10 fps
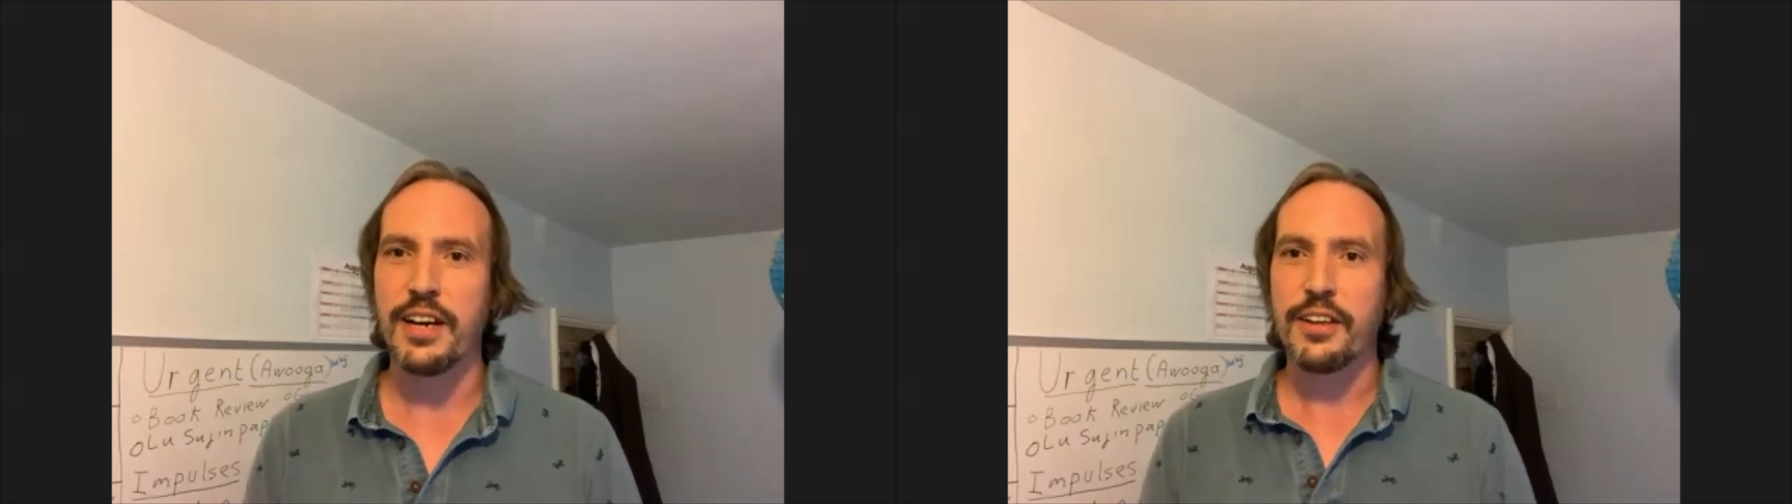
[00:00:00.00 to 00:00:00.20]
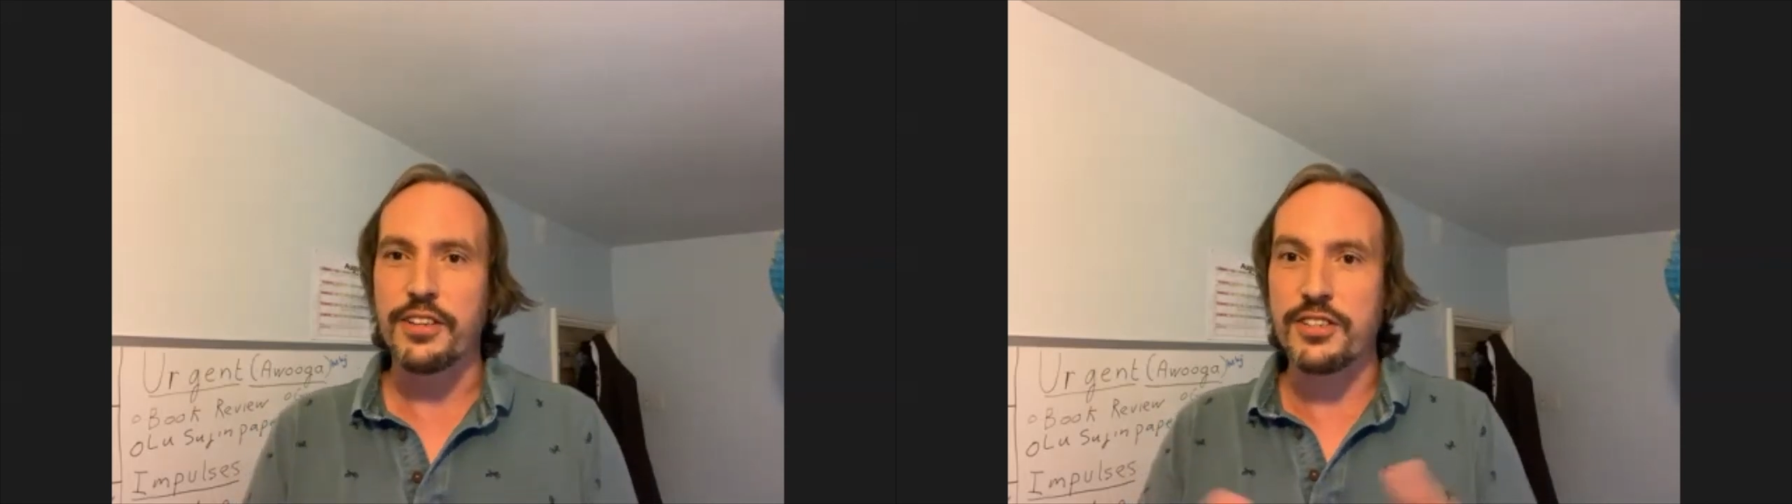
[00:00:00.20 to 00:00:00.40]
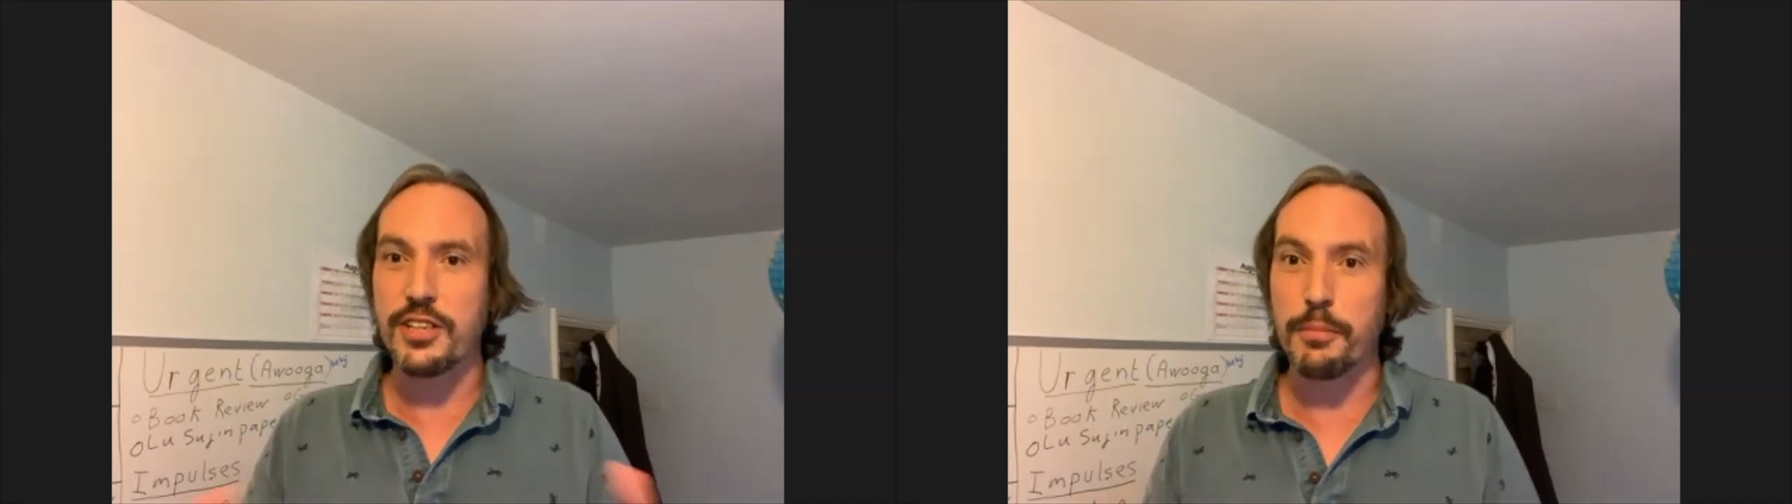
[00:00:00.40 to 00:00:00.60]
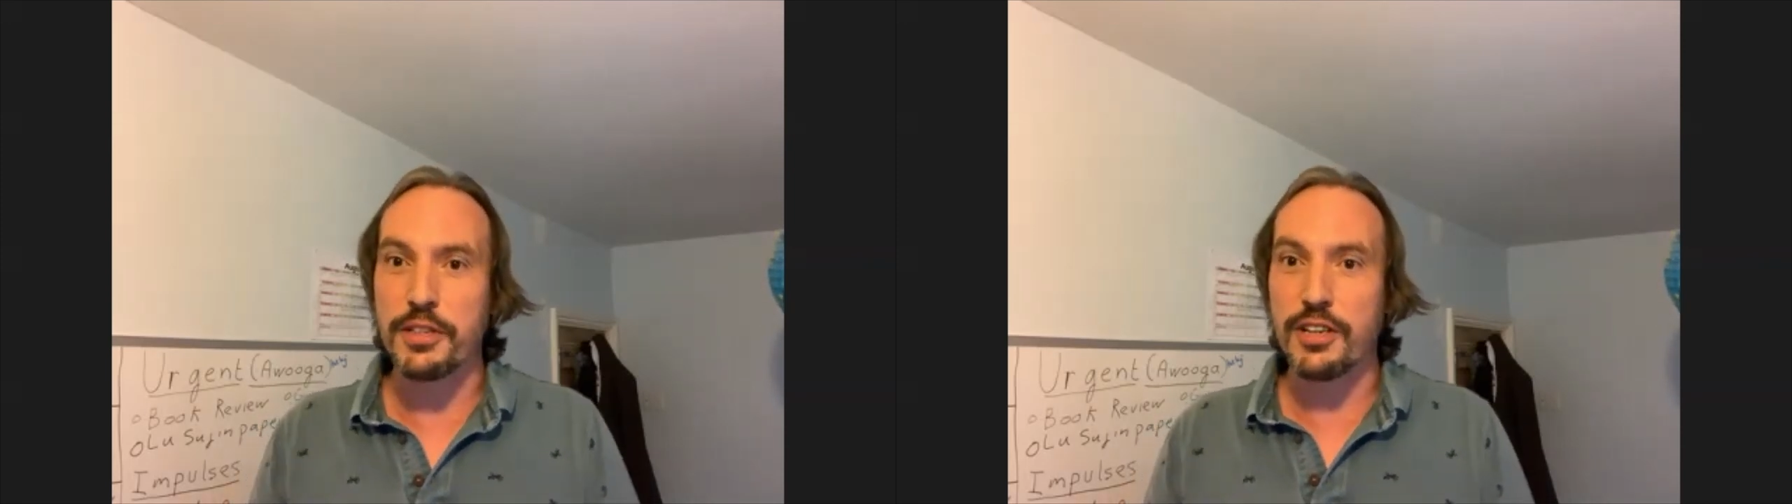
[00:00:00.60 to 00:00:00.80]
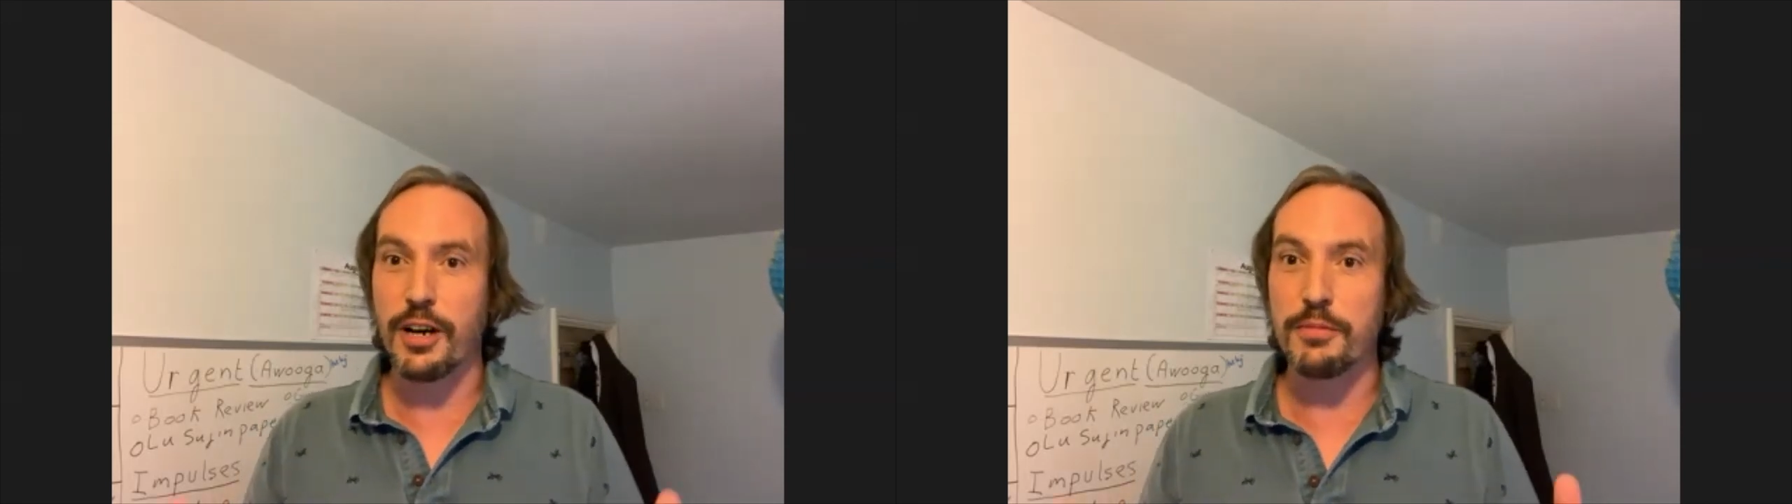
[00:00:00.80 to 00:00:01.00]
the
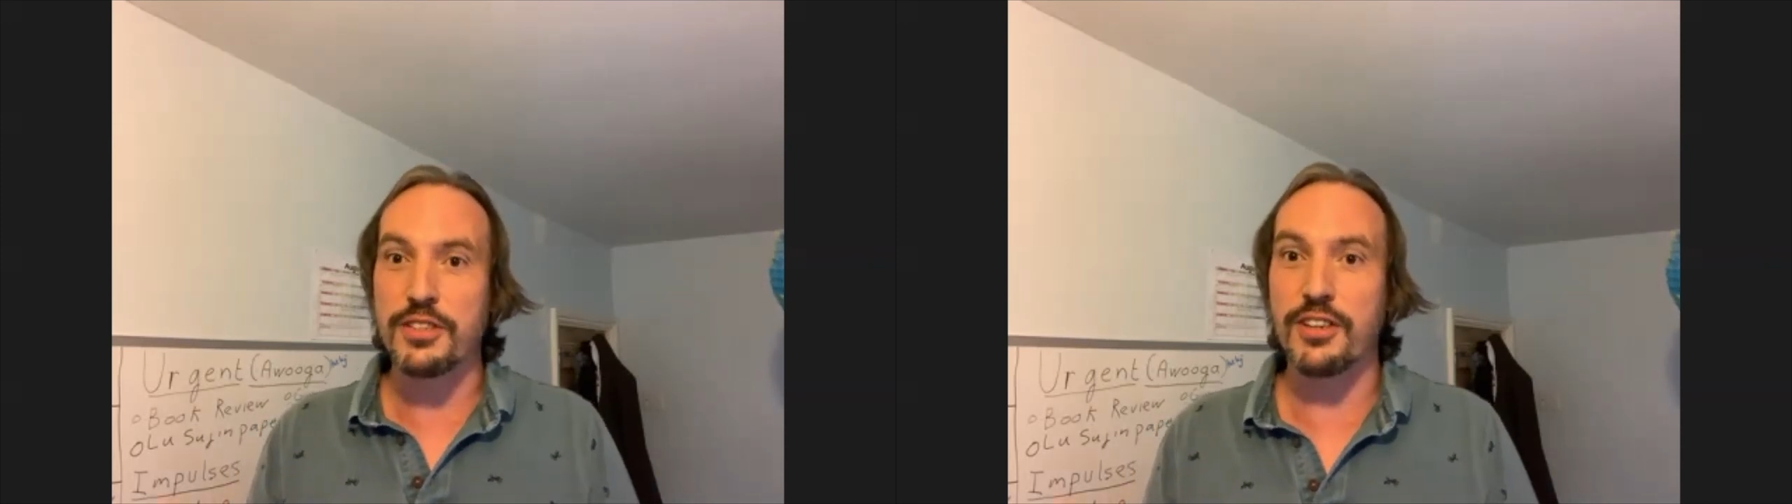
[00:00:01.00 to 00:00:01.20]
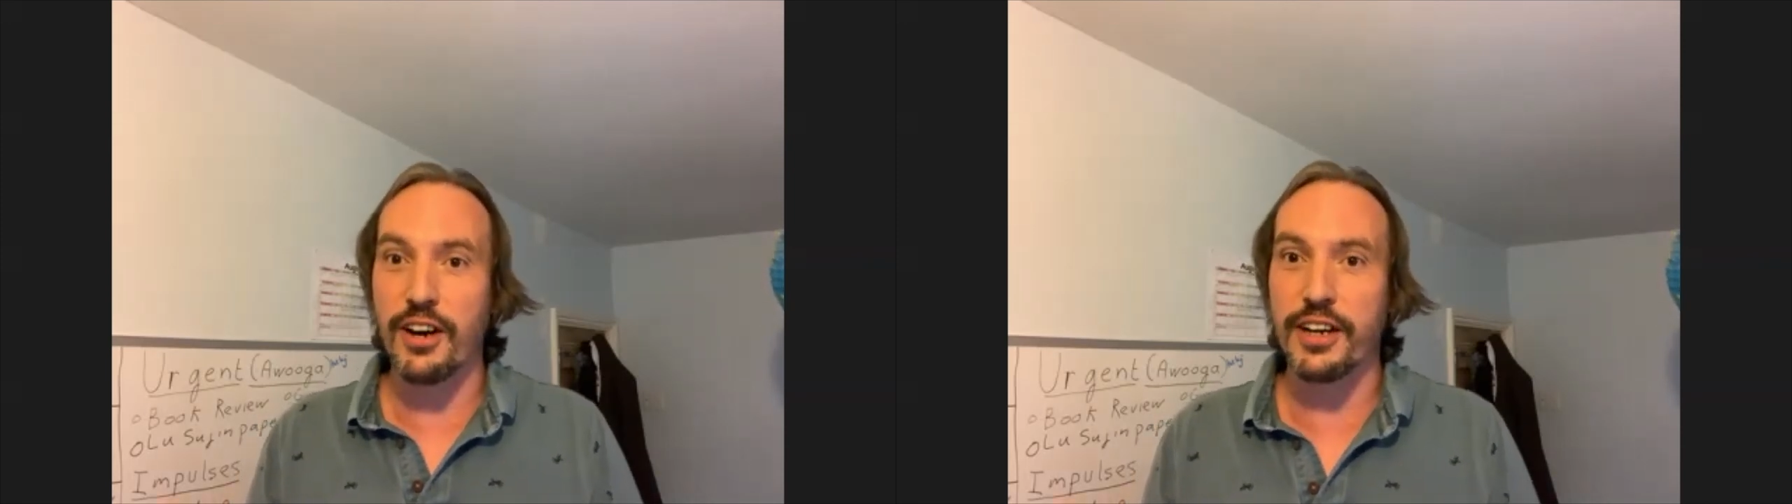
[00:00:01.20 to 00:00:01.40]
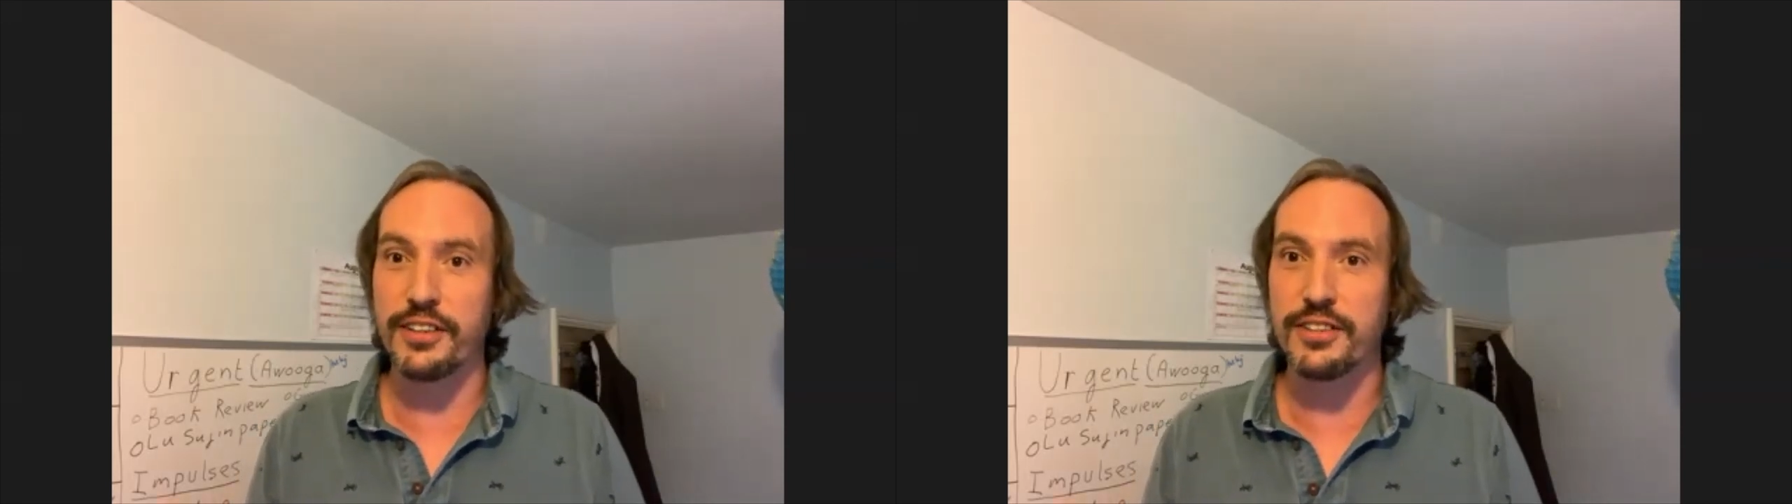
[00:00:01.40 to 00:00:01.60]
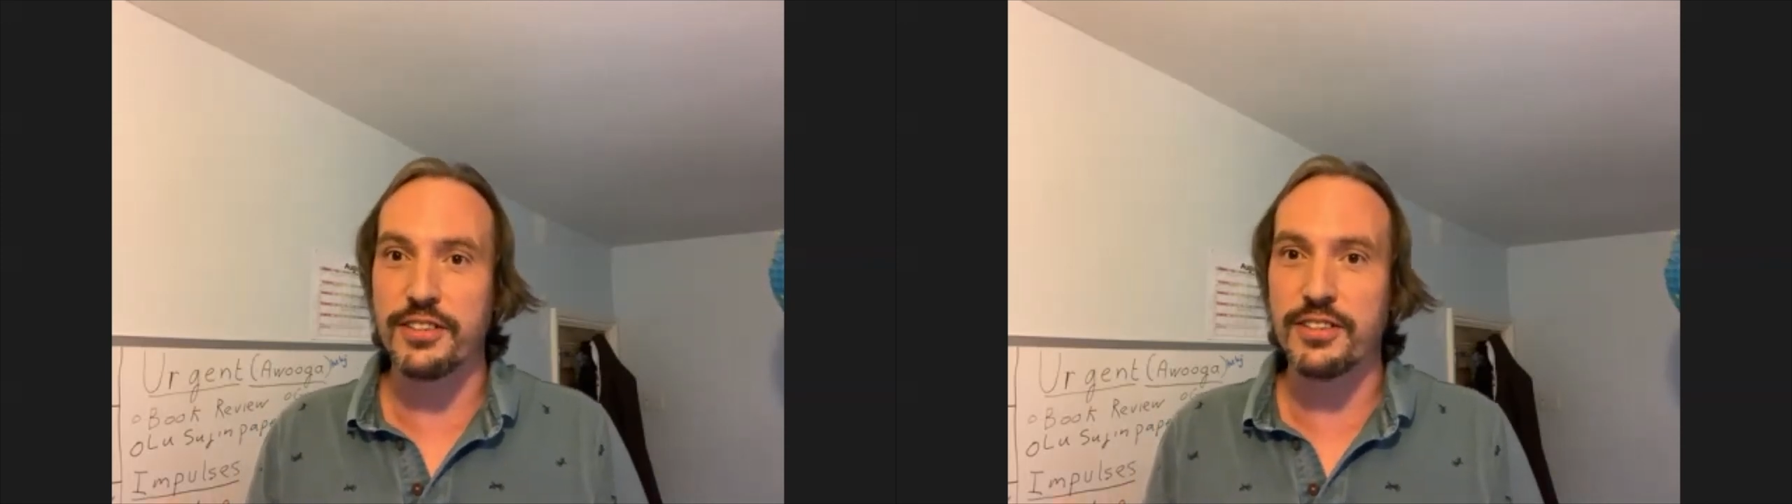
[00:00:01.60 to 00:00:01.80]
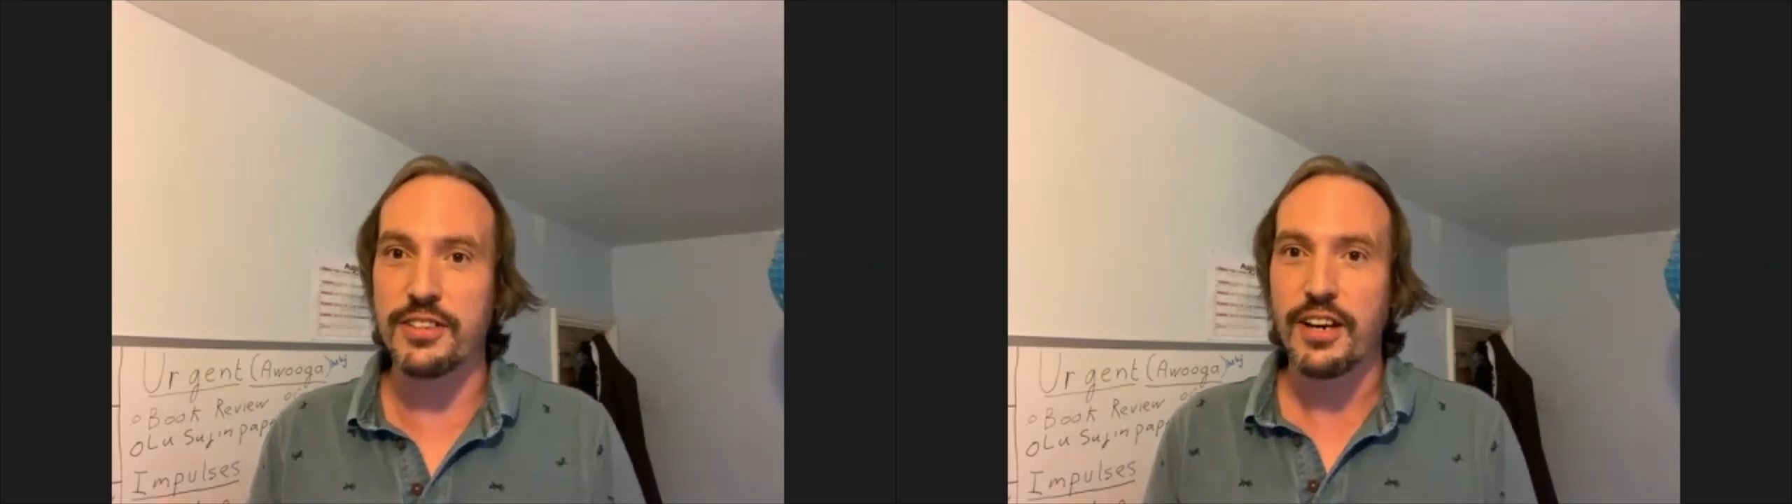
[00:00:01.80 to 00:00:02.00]
Summertime
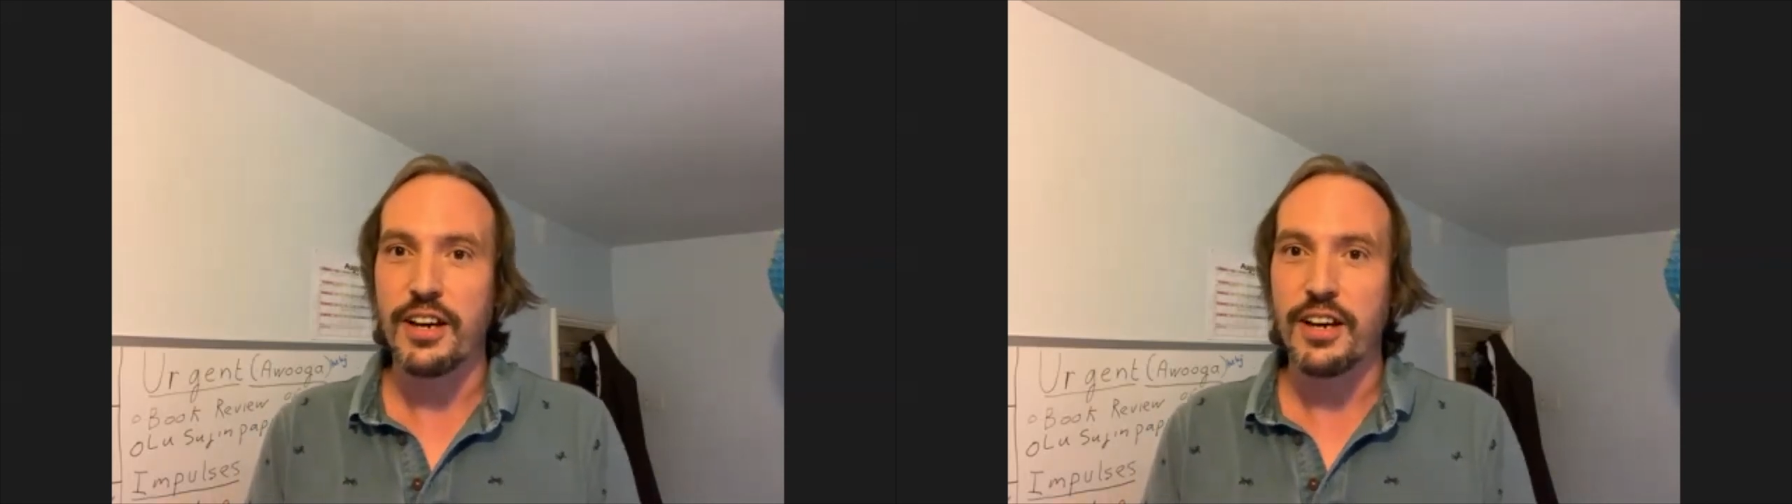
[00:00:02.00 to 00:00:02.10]
Science